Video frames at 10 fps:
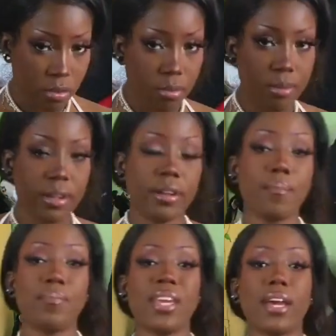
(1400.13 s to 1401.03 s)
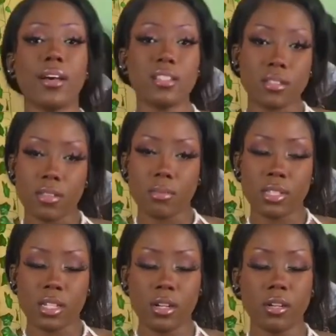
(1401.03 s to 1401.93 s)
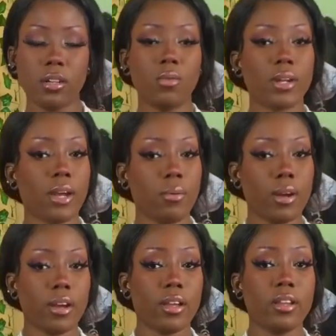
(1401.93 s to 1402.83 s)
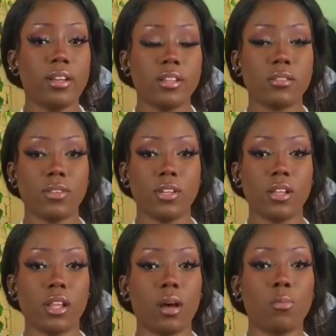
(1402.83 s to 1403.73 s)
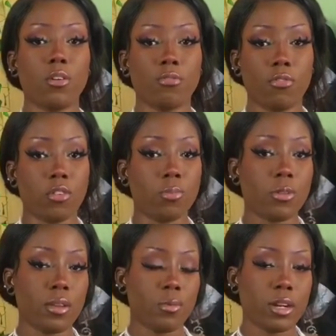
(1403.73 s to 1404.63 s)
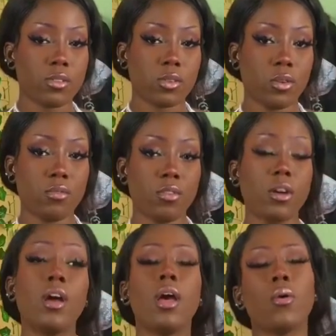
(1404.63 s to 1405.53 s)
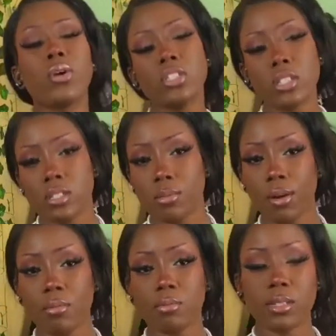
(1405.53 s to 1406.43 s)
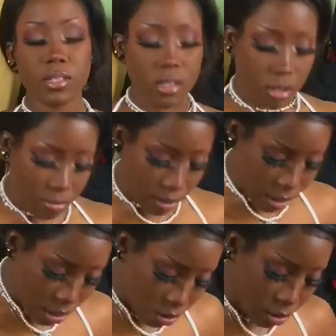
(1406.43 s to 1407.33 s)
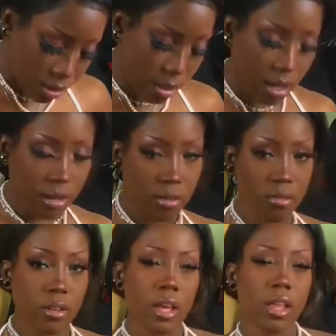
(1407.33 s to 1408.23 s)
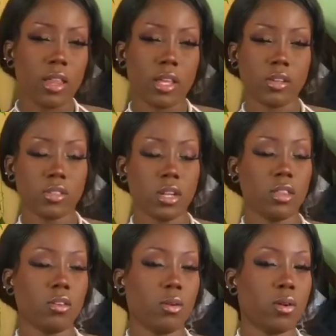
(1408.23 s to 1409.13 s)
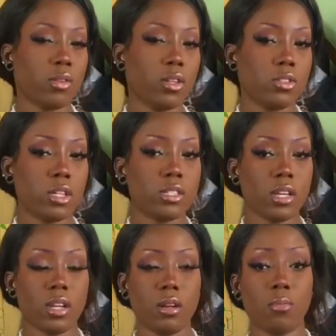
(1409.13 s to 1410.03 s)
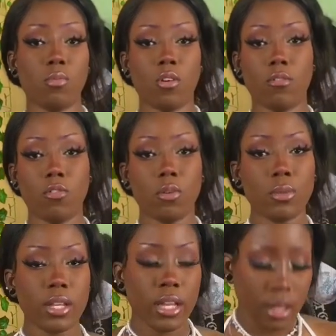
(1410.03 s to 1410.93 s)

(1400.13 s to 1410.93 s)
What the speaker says: but because of the material, when I wear it, it does feel a lot more formal than what I was going for, which isn't a problem. It's still a very cute dress, and I don't think there's anything wrong with it dressing it up more formally.